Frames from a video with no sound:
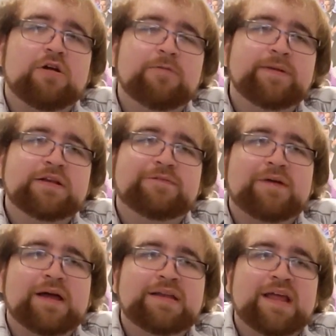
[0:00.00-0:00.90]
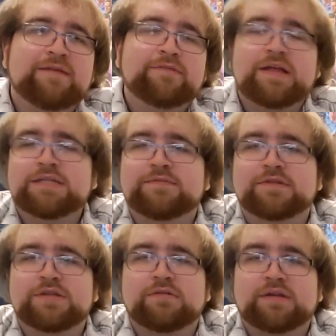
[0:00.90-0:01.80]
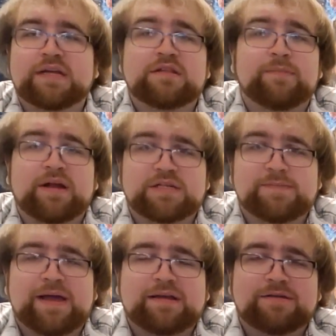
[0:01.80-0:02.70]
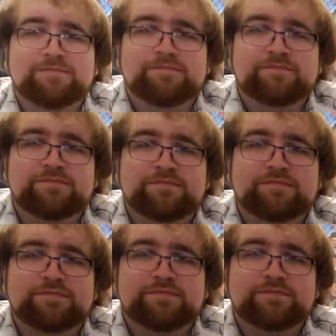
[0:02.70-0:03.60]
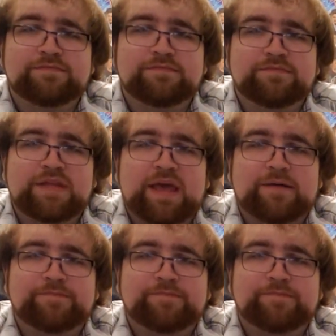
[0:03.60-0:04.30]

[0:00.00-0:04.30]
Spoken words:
hoping to find a Philosopher's Stone to get their bodies back. Yeah.